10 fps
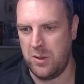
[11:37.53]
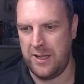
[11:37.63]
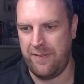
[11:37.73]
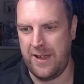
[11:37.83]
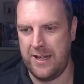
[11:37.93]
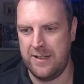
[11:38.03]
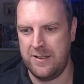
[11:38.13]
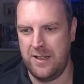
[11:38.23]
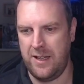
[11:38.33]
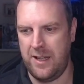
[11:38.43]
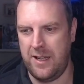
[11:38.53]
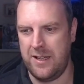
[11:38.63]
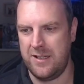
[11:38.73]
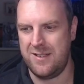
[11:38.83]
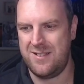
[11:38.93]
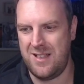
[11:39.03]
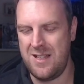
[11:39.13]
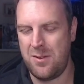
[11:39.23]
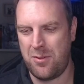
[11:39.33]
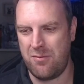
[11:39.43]
And then
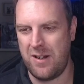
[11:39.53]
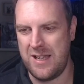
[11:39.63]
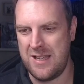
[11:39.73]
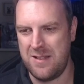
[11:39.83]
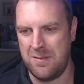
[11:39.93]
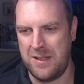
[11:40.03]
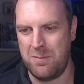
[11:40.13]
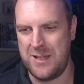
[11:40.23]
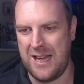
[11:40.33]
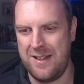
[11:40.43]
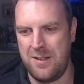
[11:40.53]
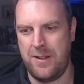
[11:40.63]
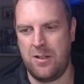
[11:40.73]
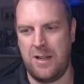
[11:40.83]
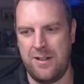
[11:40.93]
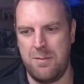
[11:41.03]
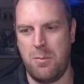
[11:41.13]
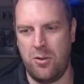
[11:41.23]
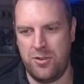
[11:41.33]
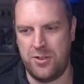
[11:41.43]
D3 with anti-vehicle,
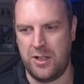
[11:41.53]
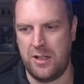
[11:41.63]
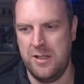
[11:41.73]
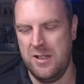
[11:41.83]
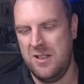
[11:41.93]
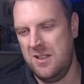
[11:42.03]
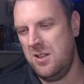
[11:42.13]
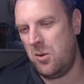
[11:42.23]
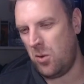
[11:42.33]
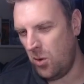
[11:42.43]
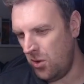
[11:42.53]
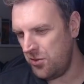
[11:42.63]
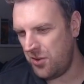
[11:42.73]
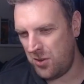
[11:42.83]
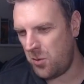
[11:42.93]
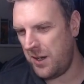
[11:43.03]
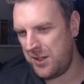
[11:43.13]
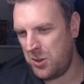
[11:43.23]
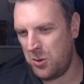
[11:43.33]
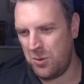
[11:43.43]
anti-monster, also quite
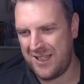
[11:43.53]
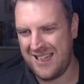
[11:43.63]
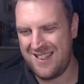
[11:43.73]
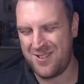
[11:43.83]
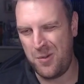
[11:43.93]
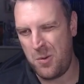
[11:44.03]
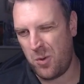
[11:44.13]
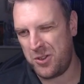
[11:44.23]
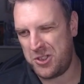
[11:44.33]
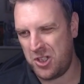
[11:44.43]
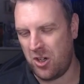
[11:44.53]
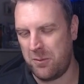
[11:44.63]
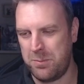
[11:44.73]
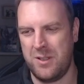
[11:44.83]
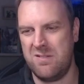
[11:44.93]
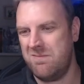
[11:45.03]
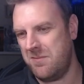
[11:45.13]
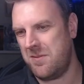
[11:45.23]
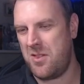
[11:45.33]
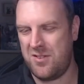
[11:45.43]
cool. Again, it's only 1 shot, but
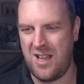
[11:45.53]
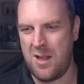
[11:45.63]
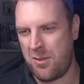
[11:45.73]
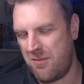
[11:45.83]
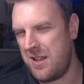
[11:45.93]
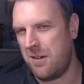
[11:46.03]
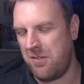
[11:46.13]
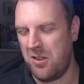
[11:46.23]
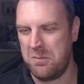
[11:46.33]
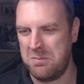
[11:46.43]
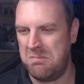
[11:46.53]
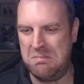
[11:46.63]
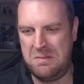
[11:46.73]
take 3 of them.